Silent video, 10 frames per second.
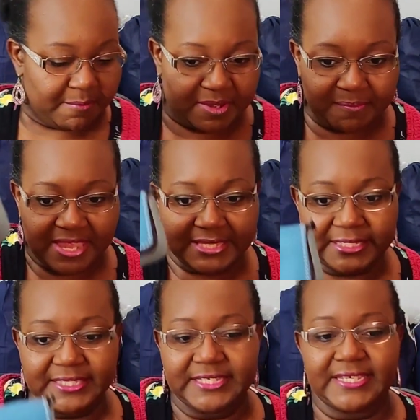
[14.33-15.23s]
But
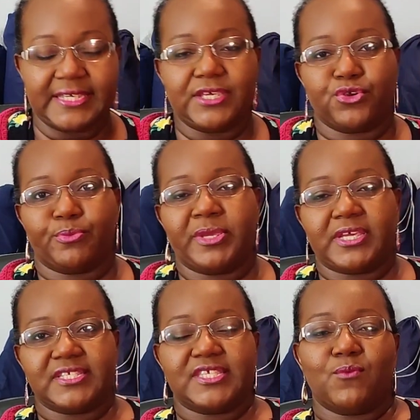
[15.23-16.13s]
mainly the Dinkier
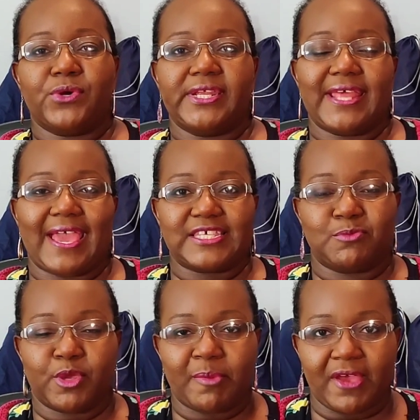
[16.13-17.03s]
because someone had
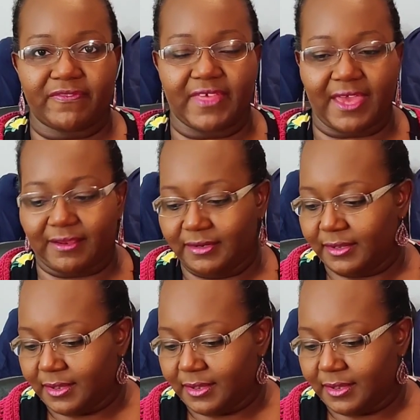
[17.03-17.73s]
asked me about that